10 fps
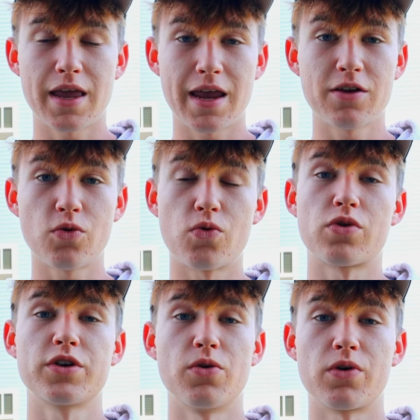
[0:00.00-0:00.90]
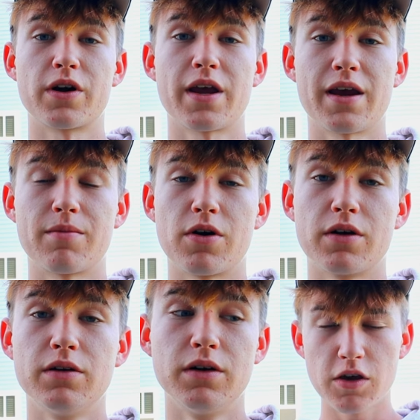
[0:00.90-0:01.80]
and or your
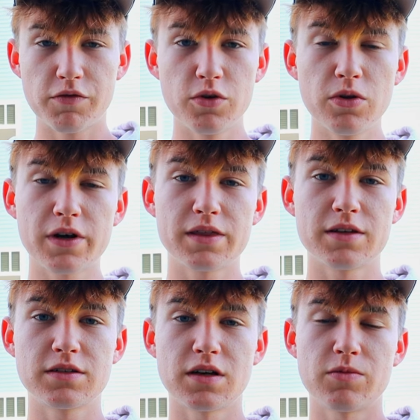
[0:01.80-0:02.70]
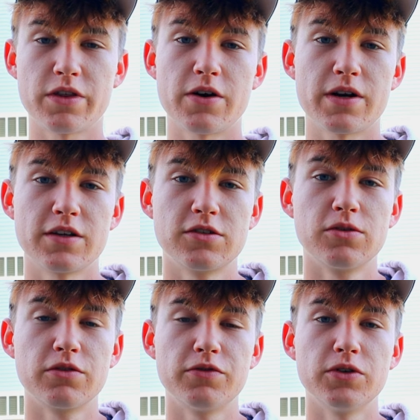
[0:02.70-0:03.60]
camera. If you look at the sun without a
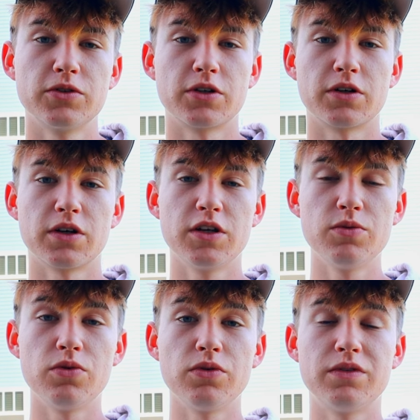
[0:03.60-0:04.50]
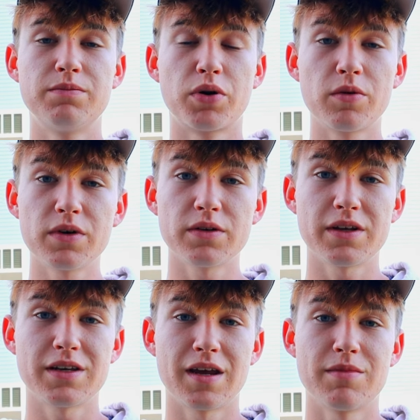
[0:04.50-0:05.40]
solar filter, you will
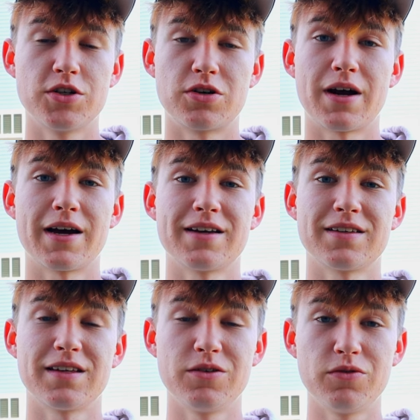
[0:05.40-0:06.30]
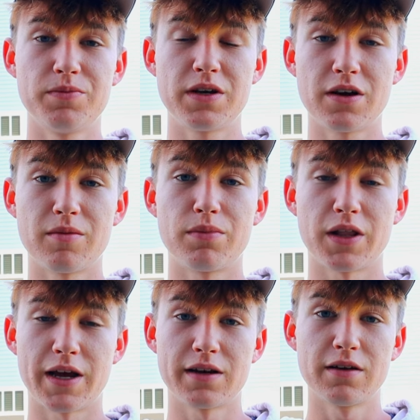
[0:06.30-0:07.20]
permanently damage your eyes and you will become
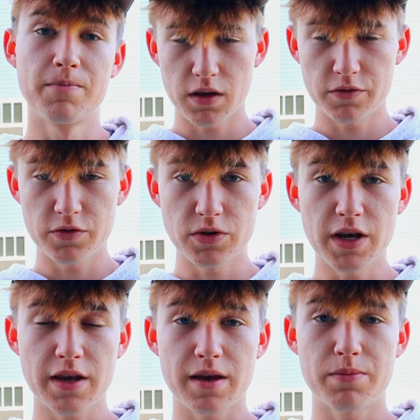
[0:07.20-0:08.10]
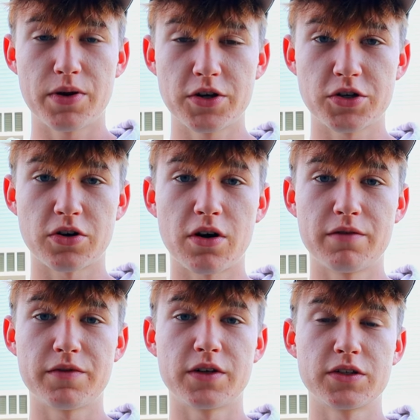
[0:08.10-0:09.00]
blind. If you take a picture
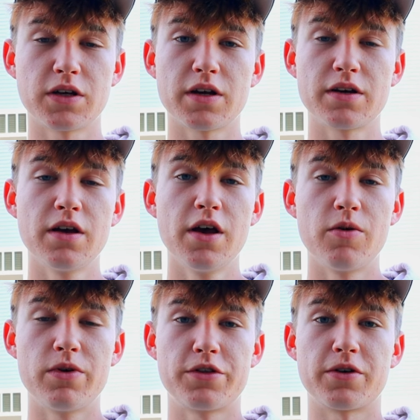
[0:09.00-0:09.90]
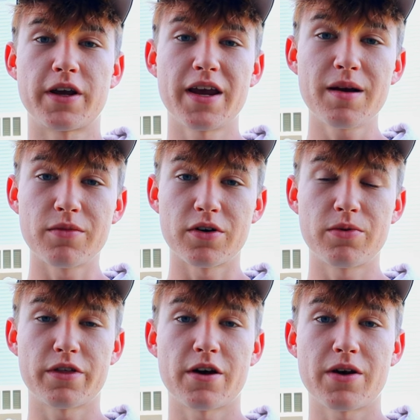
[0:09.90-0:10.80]
of the sun with your camera
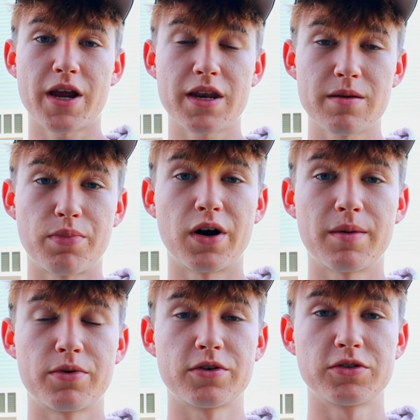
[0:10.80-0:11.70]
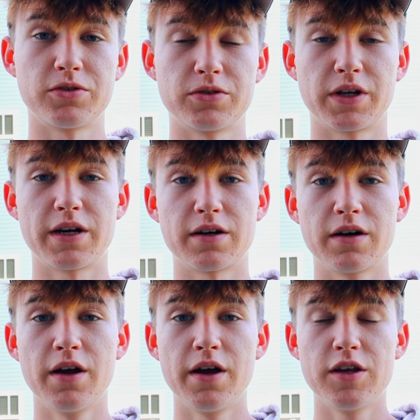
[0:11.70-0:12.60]
without any proper solar gear,
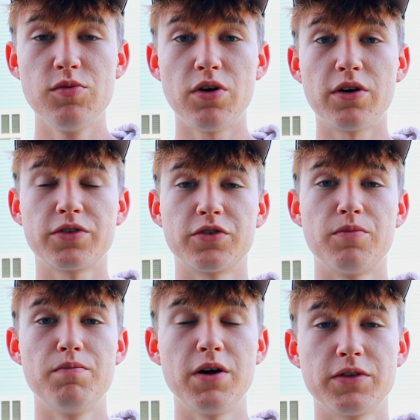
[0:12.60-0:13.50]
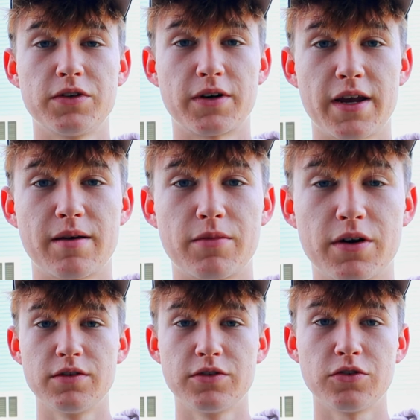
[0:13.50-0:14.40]
you will also melt your
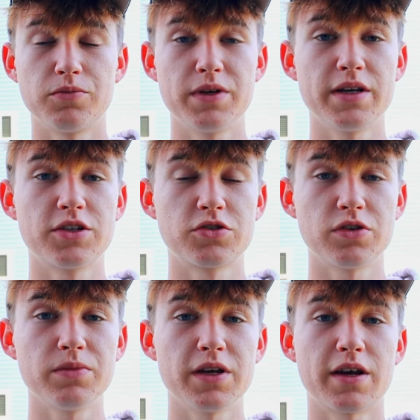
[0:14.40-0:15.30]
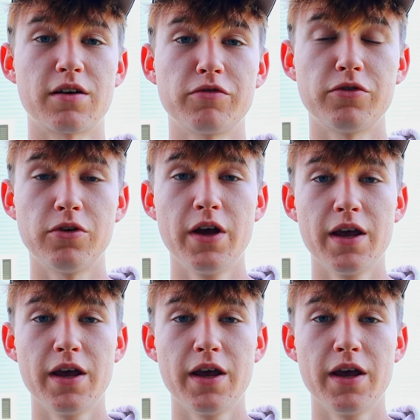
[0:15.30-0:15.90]
camera. So be extremely careful